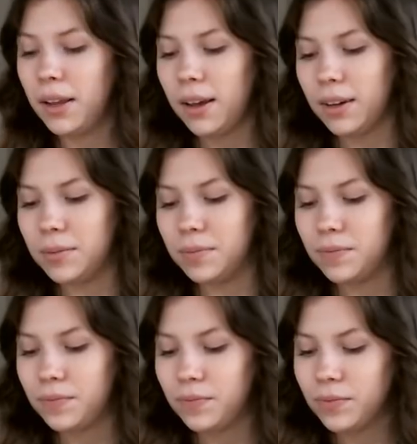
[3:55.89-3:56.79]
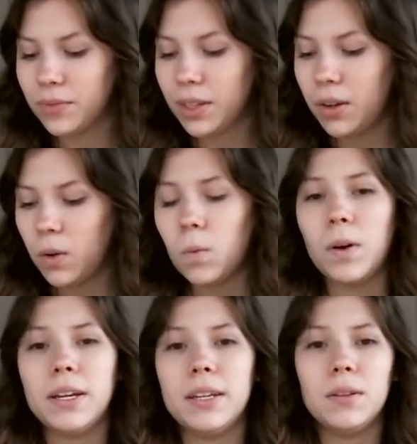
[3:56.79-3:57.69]
Um,
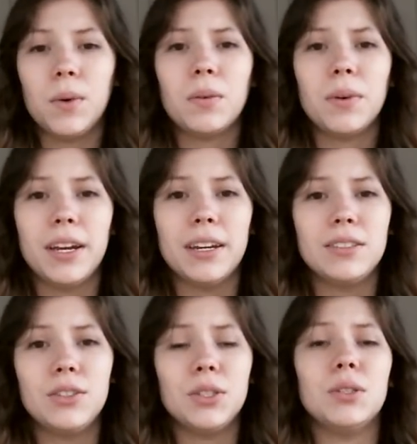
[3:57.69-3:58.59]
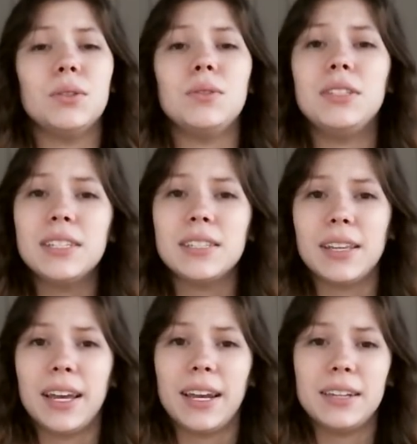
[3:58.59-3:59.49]
what ways do you
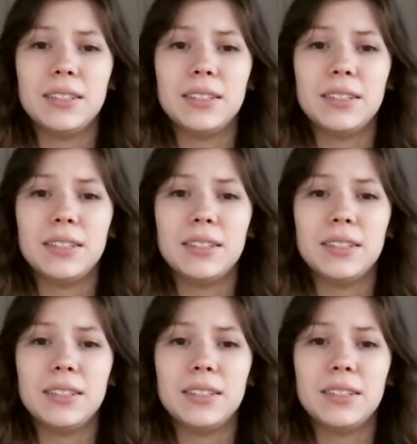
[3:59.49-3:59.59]
dislike?